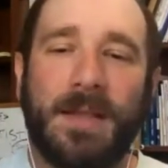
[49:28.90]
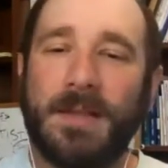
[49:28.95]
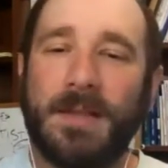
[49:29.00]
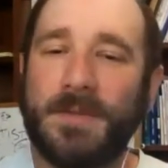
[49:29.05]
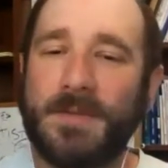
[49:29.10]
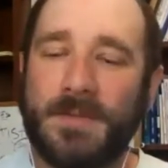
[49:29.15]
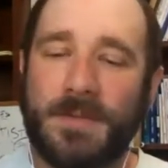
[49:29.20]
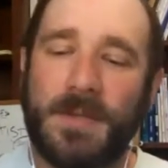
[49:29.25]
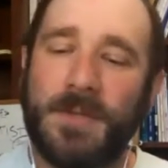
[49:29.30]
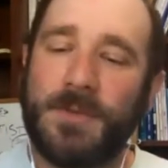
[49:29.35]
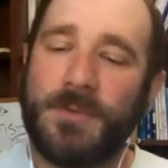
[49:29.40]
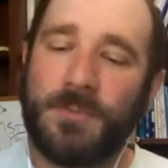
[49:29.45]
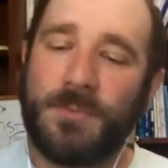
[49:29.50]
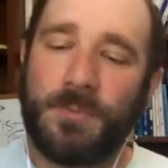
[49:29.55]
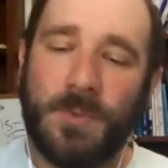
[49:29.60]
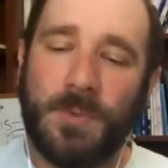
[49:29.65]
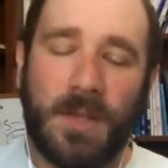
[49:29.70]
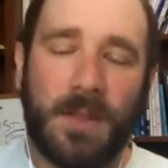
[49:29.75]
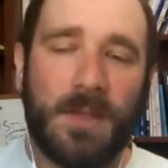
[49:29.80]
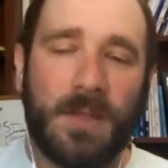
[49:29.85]
is is
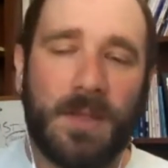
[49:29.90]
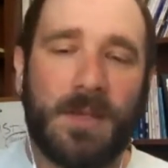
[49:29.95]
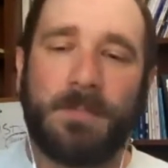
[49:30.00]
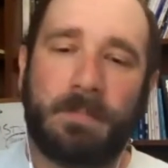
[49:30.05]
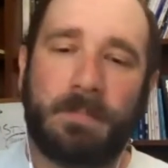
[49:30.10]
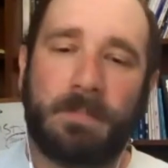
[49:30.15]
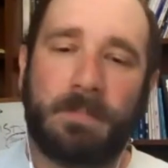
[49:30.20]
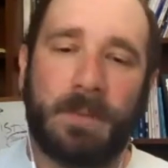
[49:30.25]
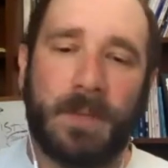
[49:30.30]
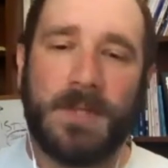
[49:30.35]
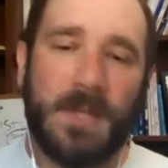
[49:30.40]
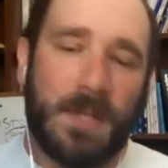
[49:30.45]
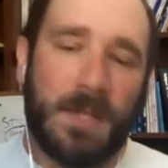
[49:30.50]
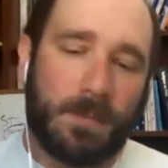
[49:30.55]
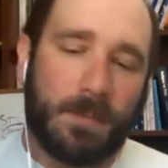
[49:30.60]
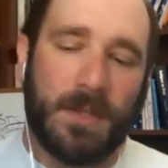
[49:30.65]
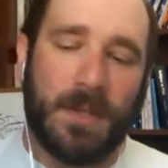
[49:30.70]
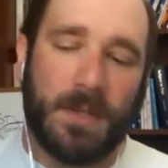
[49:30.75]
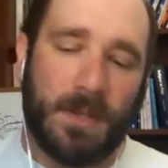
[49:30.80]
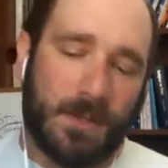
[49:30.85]
really built
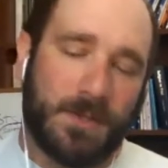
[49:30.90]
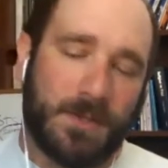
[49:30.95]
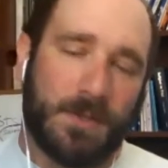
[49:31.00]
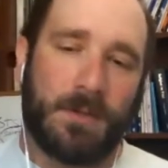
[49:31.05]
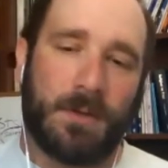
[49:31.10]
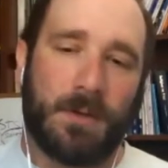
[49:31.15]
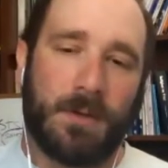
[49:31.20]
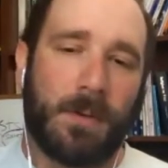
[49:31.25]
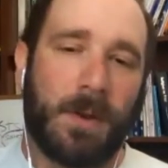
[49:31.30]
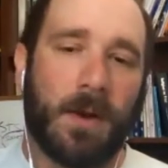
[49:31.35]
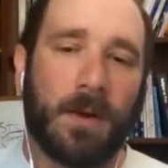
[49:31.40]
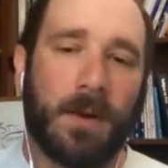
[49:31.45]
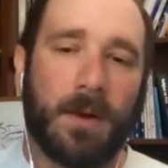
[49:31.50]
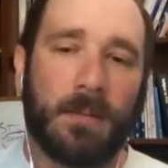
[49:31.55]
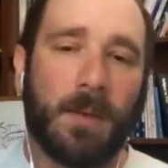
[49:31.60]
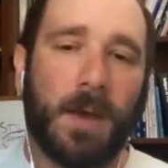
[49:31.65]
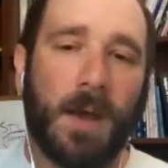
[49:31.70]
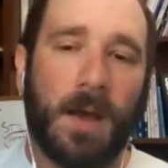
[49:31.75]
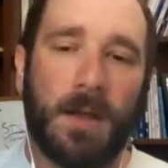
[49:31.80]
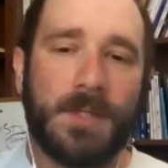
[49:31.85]
deeply into
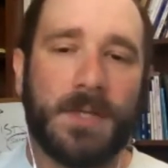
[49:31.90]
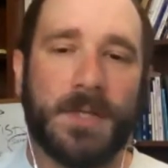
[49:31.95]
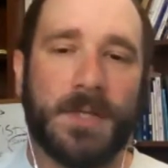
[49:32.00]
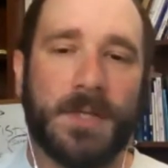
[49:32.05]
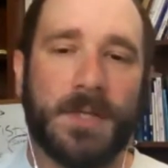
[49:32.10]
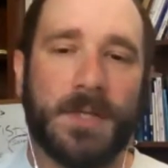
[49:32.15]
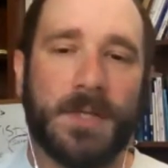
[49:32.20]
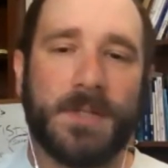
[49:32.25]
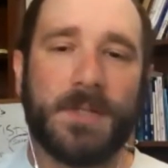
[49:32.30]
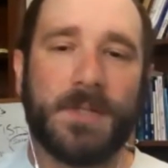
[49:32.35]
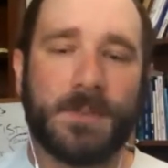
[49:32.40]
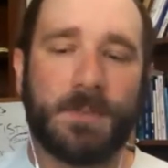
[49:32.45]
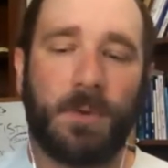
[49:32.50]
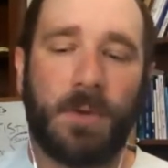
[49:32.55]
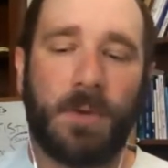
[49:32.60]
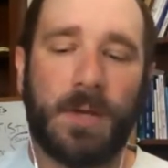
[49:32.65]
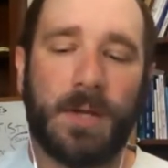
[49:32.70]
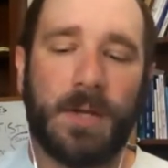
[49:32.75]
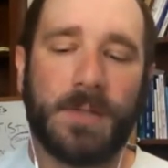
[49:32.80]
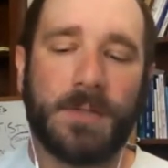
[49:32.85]
American politics at this
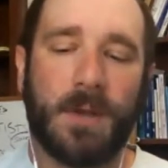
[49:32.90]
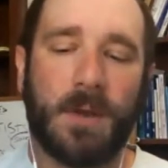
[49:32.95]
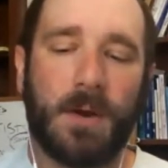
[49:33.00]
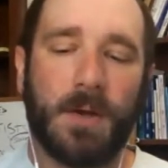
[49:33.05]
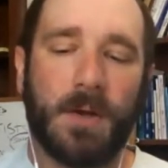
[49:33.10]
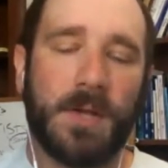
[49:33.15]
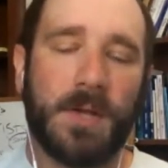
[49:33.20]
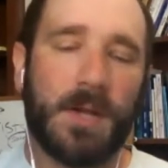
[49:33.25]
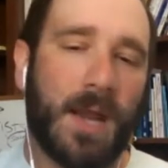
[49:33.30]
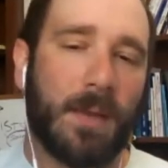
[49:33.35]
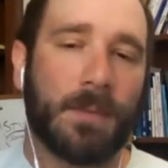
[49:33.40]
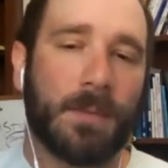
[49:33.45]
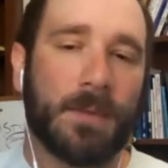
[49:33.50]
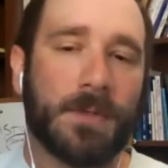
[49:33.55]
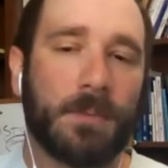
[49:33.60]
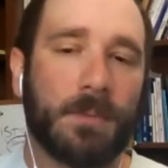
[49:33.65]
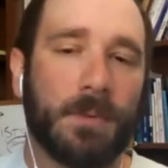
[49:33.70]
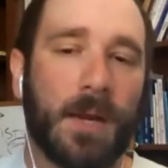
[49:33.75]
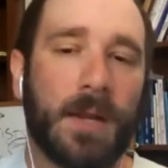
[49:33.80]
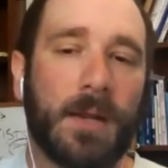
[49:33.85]
point, and it's a hard
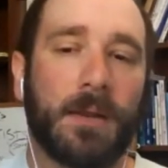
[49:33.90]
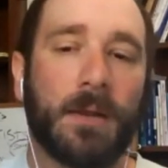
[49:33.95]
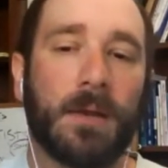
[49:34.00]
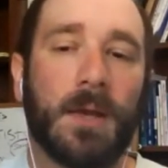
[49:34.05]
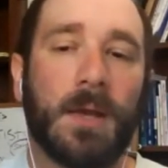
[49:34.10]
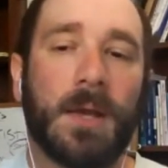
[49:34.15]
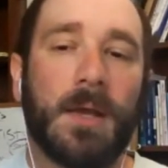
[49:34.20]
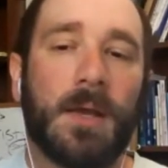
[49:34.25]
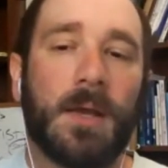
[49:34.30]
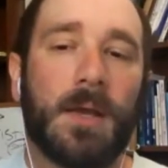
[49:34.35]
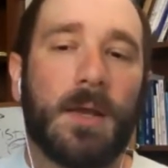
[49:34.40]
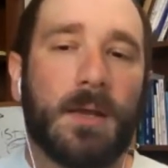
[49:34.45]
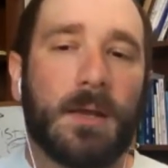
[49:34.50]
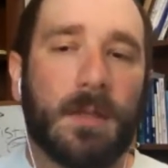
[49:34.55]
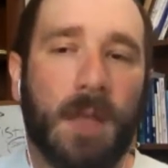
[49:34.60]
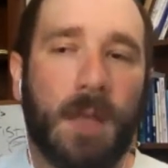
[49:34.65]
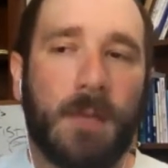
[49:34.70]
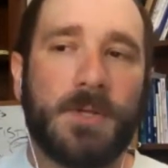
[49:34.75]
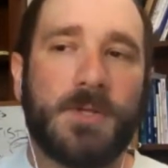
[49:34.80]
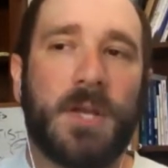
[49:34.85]
dynamic to break.
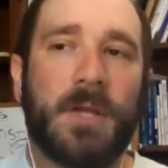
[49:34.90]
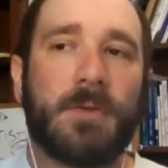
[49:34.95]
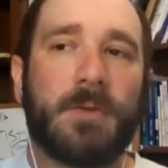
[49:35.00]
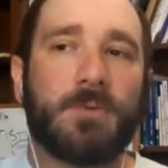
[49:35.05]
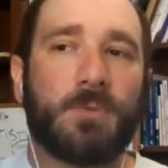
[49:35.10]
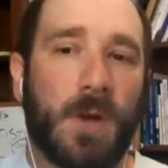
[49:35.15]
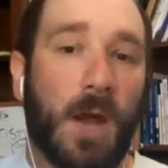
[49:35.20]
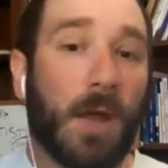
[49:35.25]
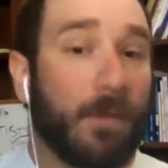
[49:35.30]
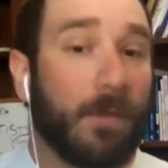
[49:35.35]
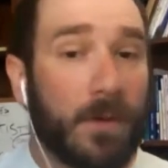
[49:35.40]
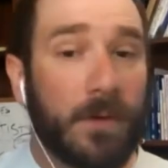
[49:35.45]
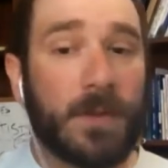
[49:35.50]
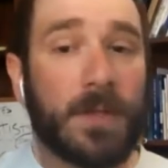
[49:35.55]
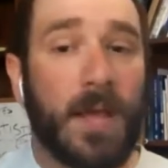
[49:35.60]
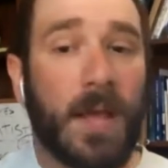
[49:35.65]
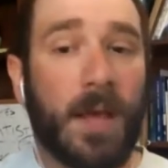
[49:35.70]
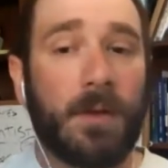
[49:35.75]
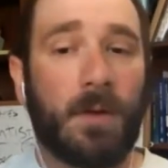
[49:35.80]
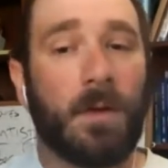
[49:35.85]
Climate change, we're not
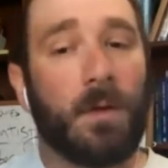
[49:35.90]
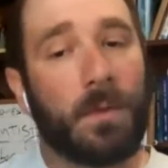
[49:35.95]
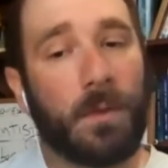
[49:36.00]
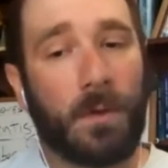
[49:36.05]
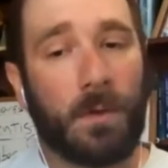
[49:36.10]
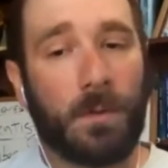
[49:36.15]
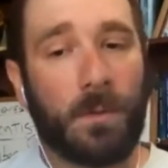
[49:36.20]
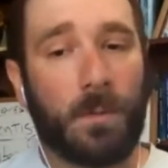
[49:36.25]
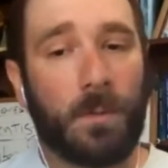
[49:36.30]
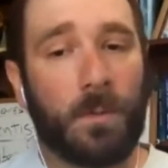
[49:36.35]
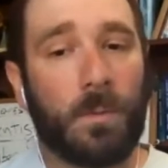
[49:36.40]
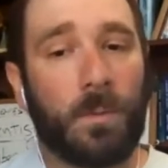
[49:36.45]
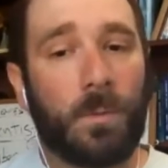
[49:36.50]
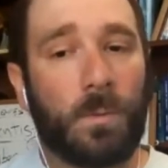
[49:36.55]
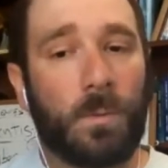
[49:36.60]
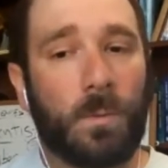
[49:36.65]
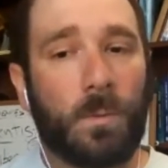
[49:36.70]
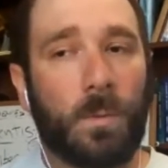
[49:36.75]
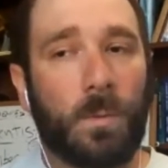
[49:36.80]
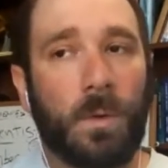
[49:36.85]
there yet, although
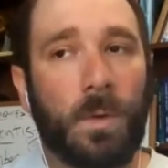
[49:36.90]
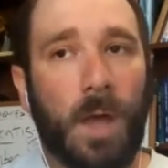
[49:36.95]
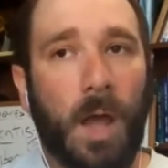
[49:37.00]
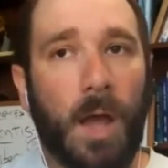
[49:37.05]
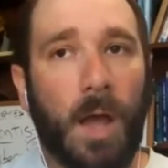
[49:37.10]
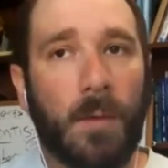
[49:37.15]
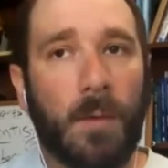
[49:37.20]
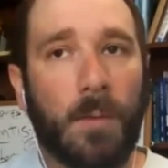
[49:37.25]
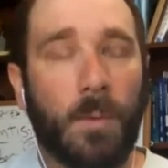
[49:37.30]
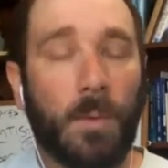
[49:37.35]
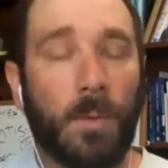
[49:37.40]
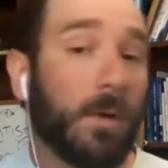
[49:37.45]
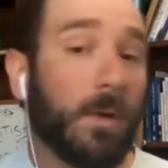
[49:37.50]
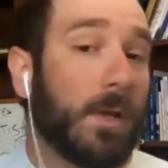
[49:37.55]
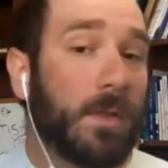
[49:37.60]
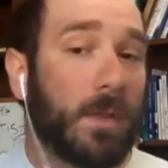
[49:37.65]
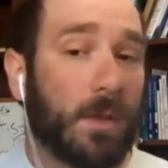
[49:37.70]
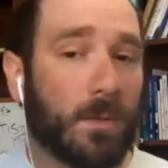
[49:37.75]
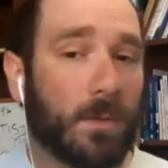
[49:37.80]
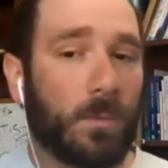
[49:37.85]
I
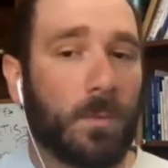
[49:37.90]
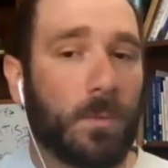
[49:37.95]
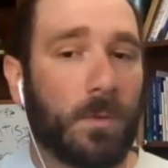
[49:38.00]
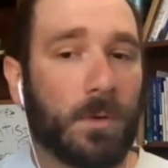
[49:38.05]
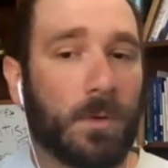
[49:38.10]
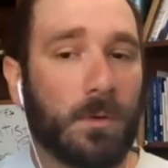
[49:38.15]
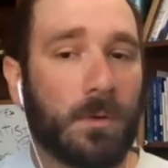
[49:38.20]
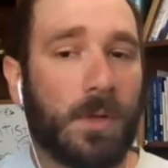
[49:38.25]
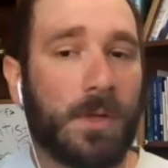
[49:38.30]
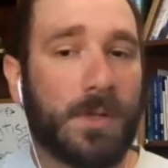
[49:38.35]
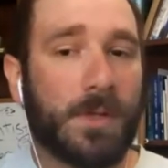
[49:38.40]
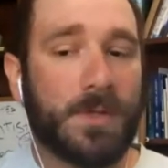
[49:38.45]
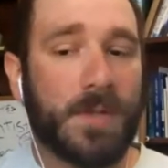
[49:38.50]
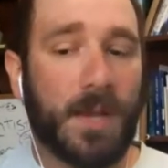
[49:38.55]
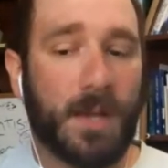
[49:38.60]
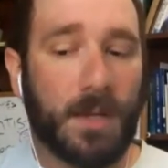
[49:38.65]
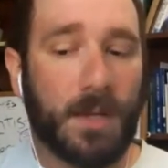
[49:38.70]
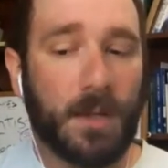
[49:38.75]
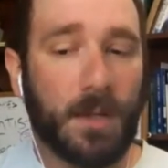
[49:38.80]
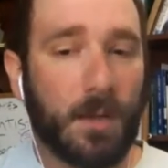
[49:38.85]
worry that we're it's
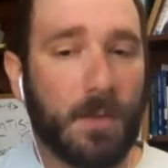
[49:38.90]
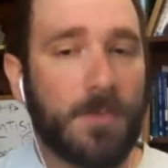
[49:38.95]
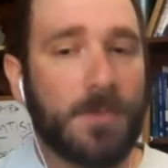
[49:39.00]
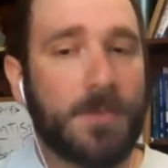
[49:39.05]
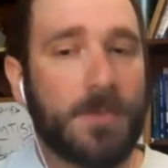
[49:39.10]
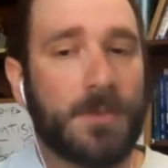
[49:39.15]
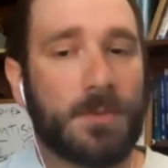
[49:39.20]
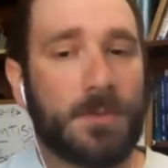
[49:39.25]
getting close.